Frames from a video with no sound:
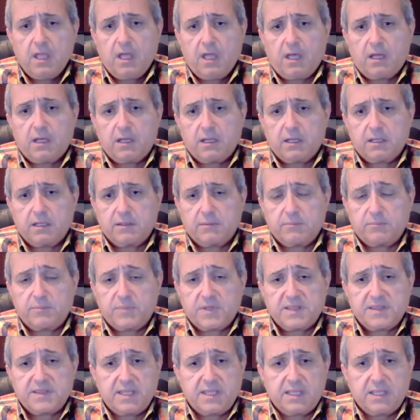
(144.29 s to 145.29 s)

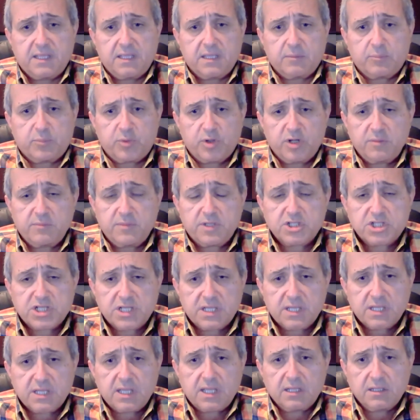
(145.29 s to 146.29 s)
But pretty much
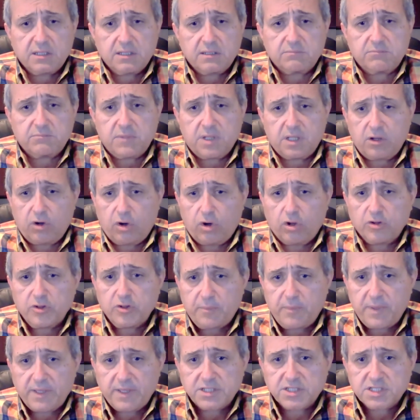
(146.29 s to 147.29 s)
all
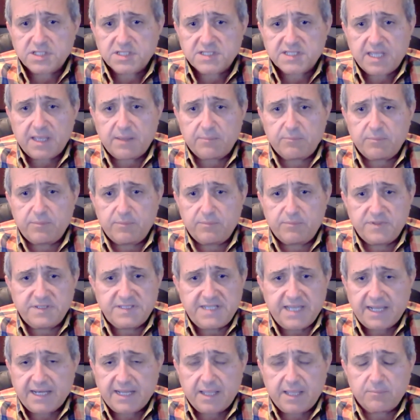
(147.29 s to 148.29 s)
the patients'
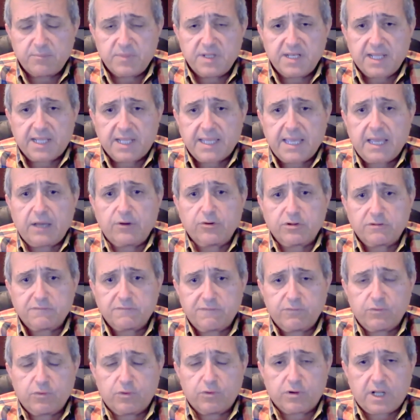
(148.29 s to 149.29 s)
data have been accounted
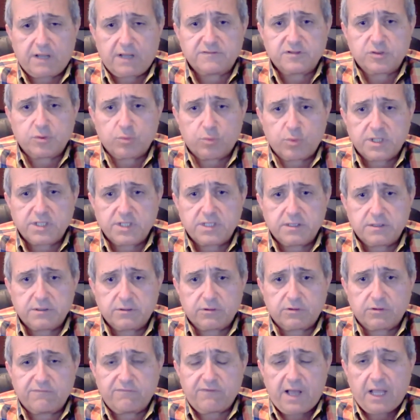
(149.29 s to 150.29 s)
for after 1
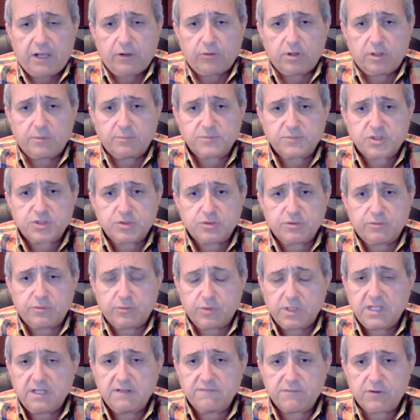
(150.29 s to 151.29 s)
year of follow-up. So
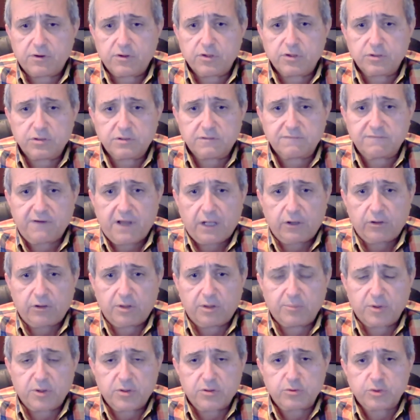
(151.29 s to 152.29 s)
really very good
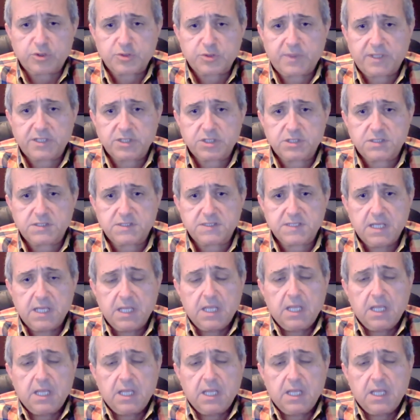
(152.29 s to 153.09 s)
follow-up on those patients.